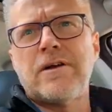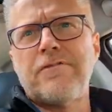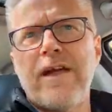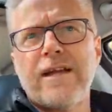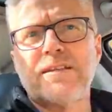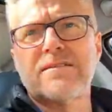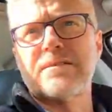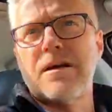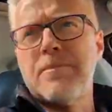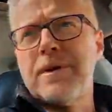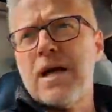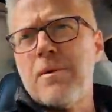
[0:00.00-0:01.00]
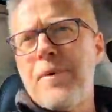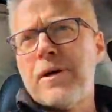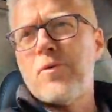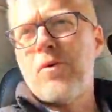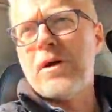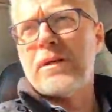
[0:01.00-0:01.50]
of fact, it's coming up on
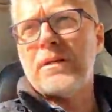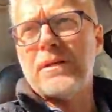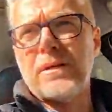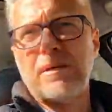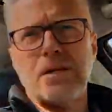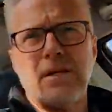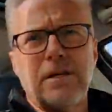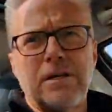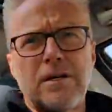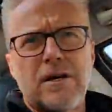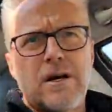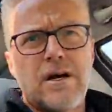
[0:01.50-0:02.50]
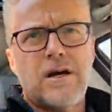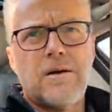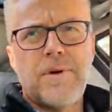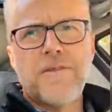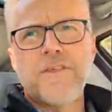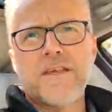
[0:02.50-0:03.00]
one.
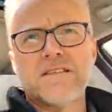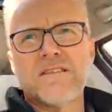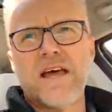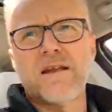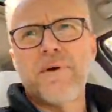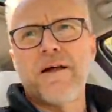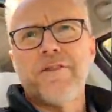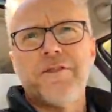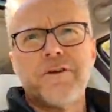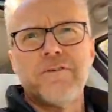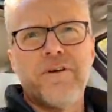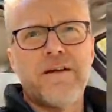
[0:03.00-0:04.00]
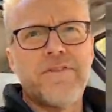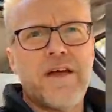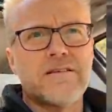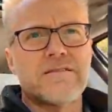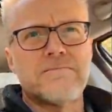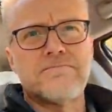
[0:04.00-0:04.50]
I think it's had about
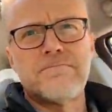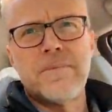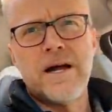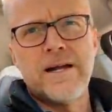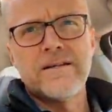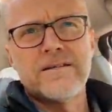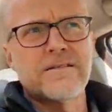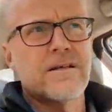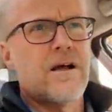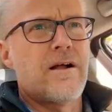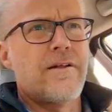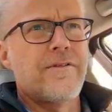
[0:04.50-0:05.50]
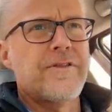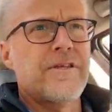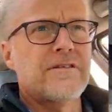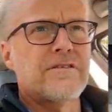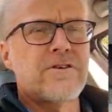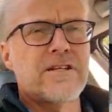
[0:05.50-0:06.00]
35,000 miles on
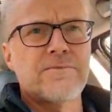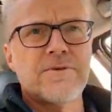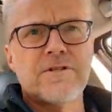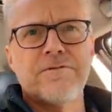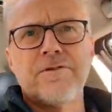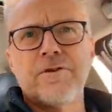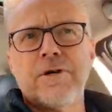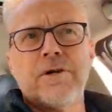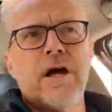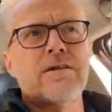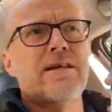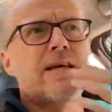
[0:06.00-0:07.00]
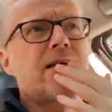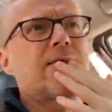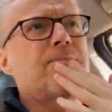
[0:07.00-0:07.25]
this transmission fluid. I'll take it